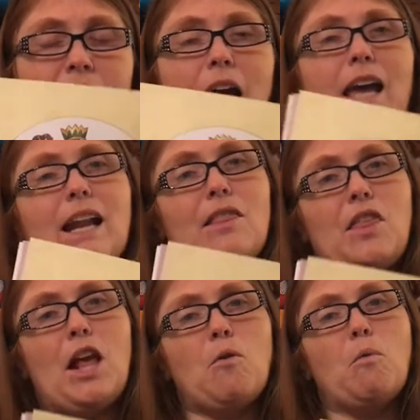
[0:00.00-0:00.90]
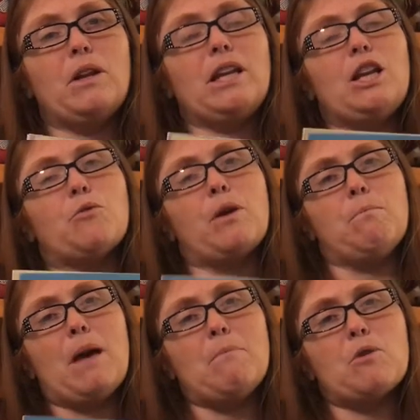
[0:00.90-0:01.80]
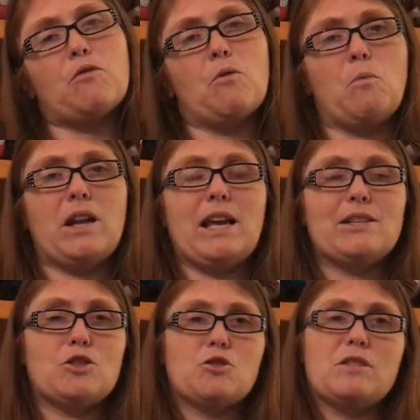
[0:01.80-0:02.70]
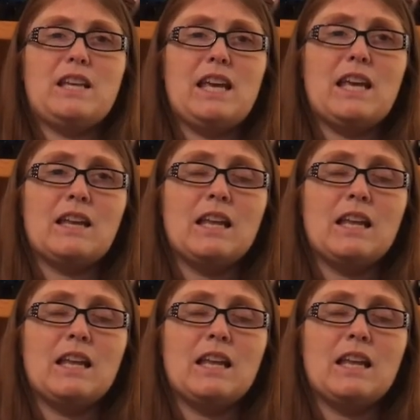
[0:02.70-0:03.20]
And I think what we need to remember from what Esther did